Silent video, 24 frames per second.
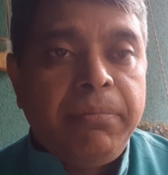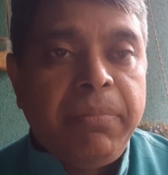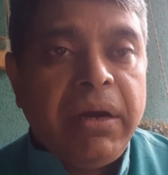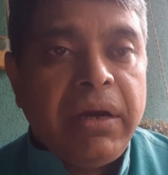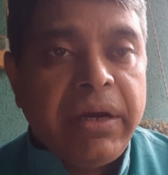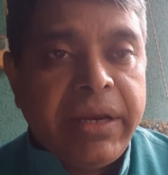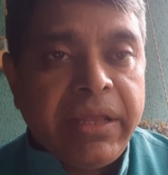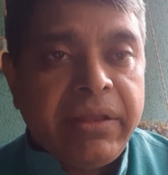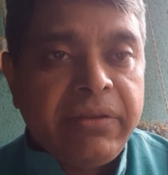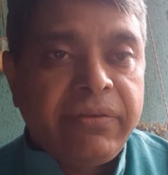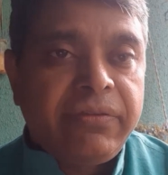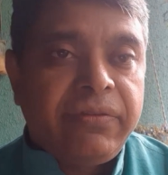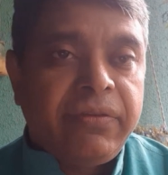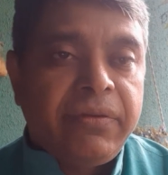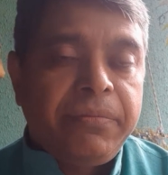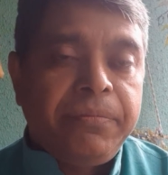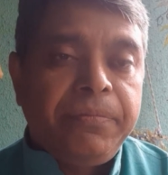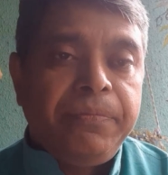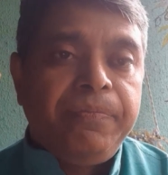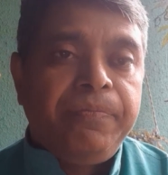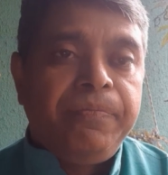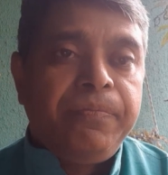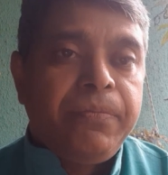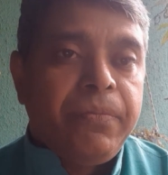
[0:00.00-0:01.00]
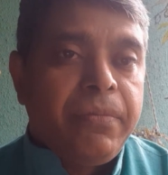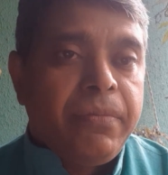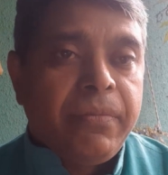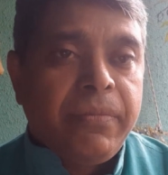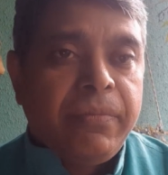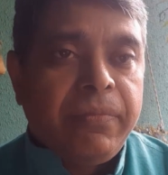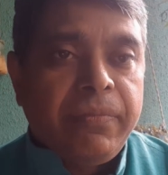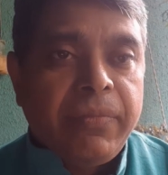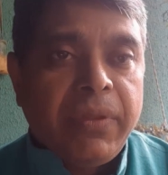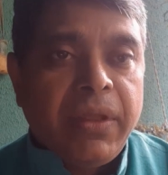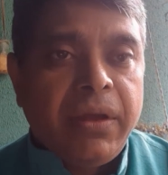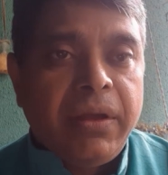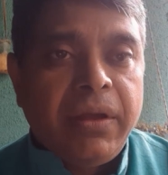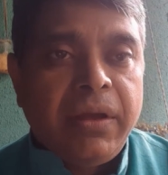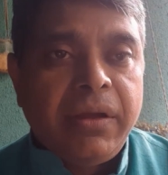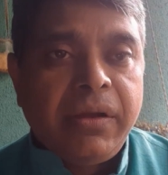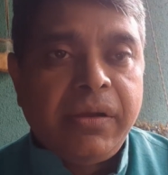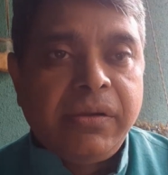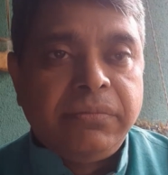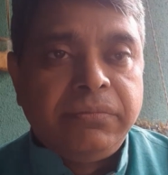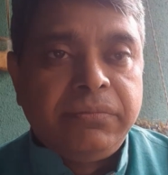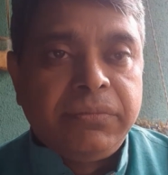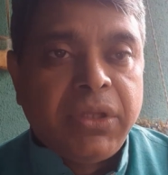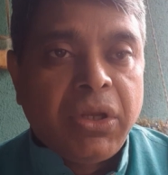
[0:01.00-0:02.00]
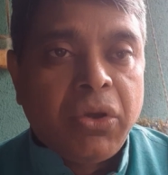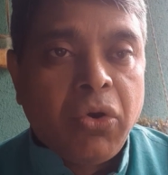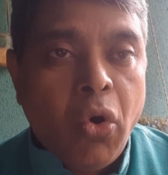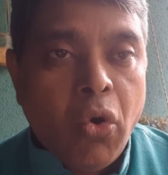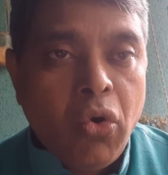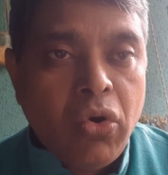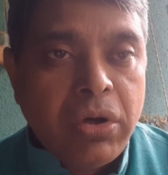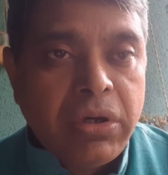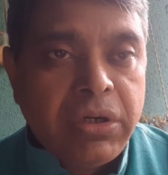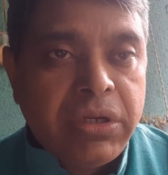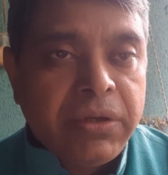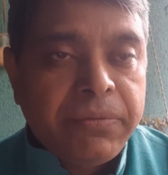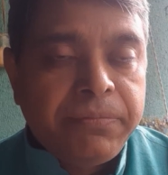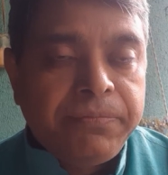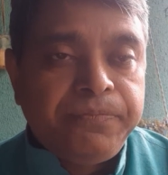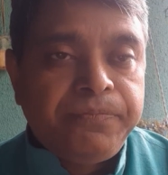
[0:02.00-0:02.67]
buildings, the gold,